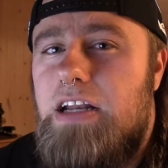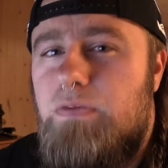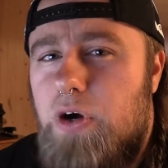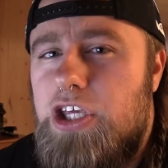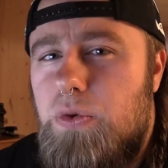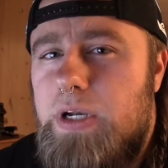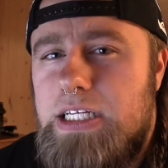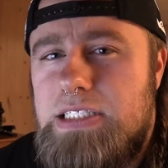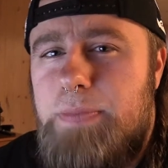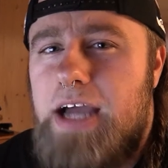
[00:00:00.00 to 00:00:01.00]
of what you would
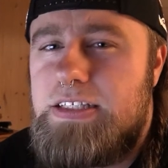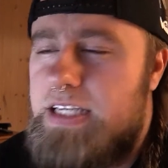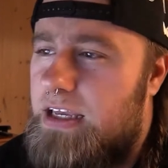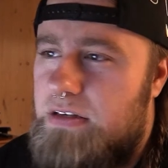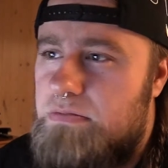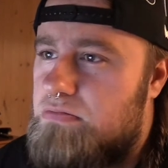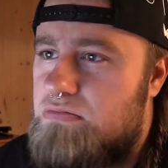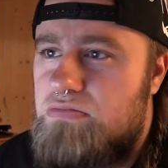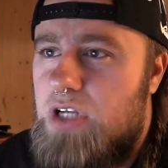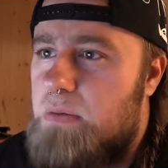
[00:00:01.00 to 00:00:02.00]
expect in
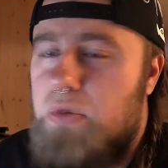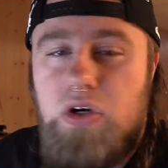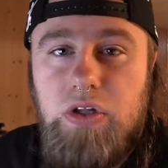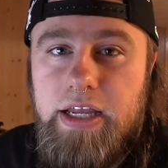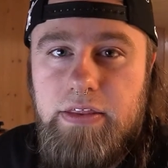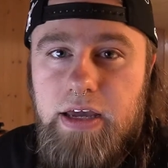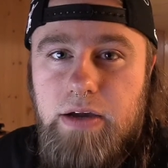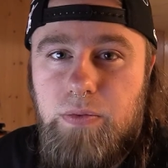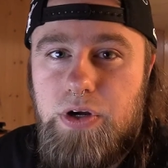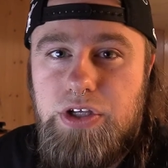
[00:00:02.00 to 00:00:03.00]
a book like
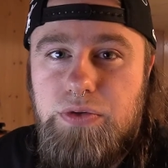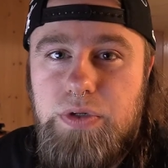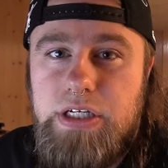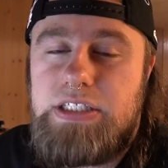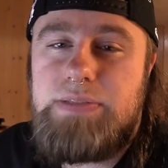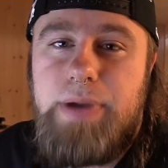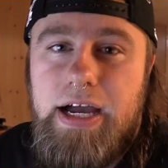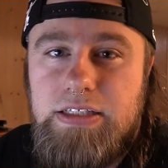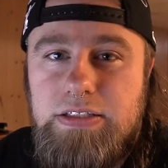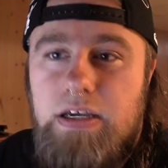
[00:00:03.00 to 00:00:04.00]
that, where you would
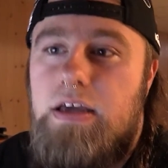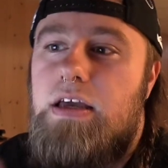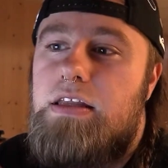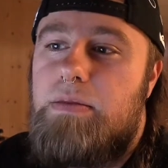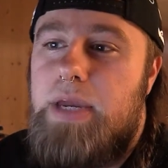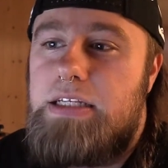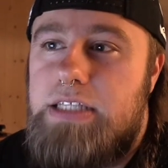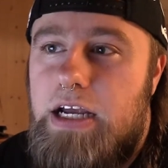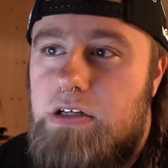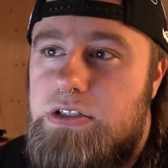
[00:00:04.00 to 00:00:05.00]
expect the main
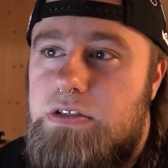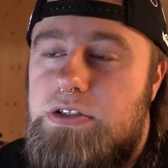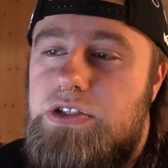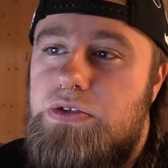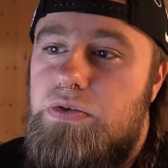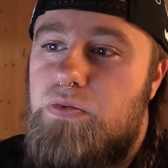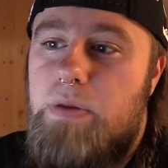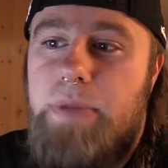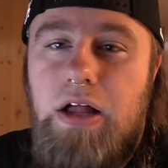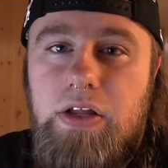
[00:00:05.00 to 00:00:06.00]
character to
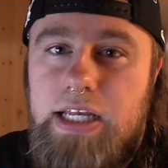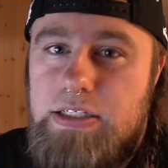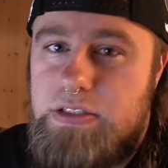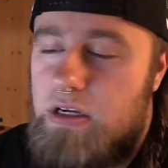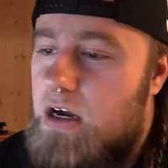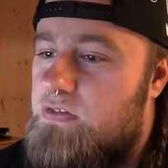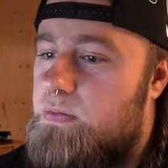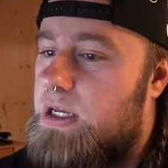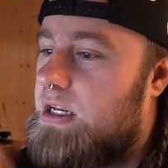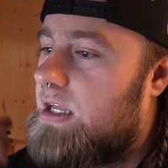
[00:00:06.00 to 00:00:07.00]
rebel against the
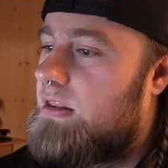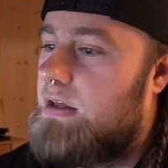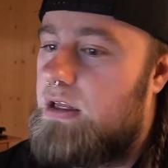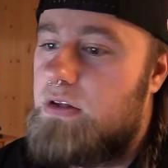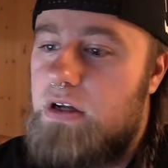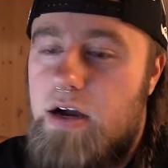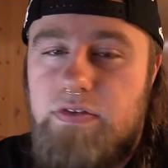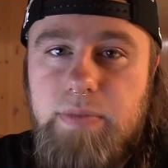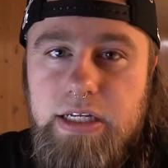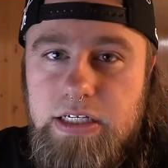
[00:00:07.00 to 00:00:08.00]
government and then the
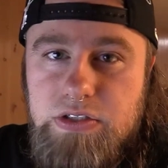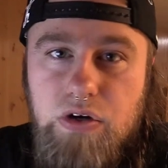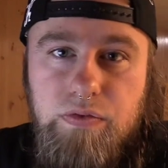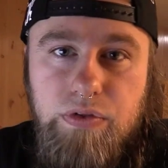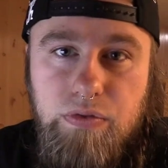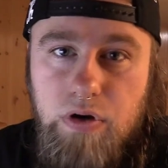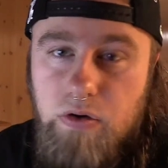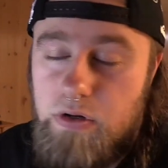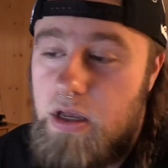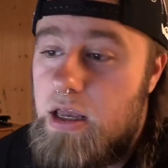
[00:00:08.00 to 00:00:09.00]
government gets
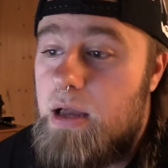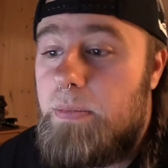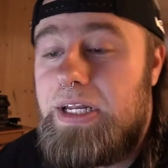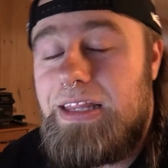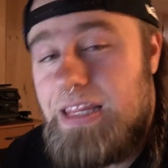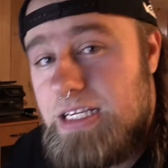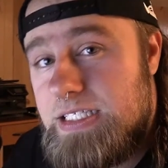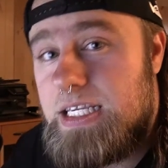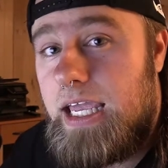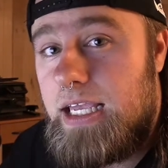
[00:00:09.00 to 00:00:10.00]
overthrown. But in
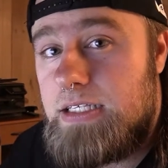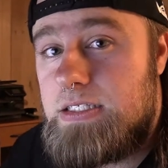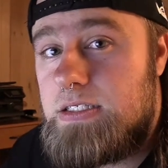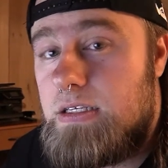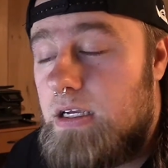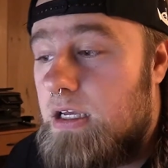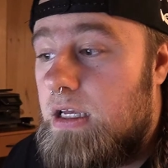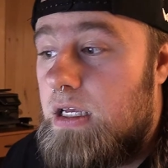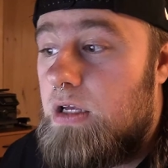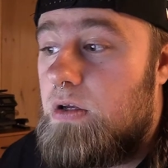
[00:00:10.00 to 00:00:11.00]
this case,
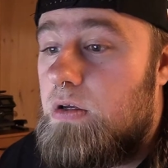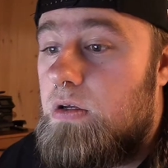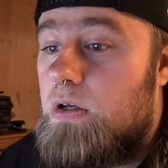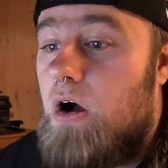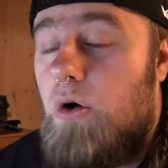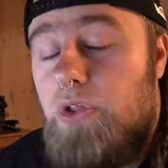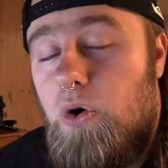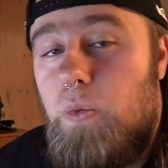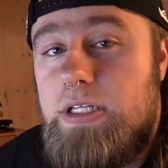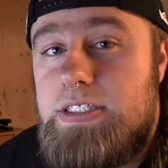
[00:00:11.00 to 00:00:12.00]
although
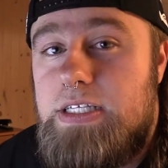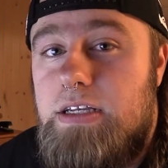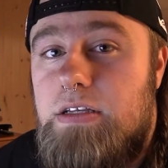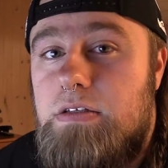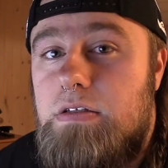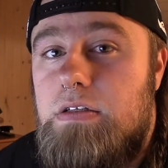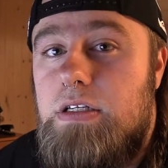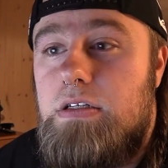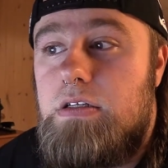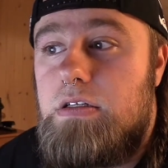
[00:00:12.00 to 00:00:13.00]
Winston
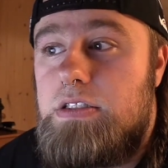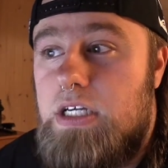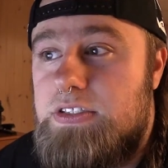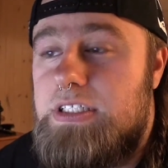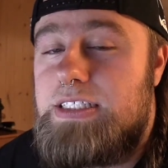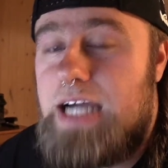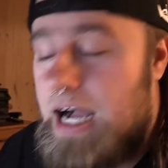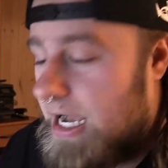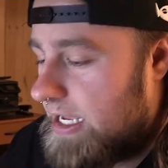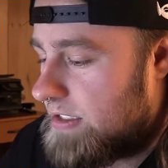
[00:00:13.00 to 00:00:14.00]
doesn't
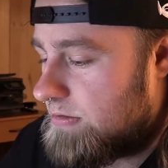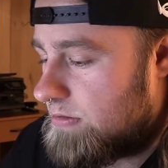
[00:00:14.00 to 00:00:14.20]
die,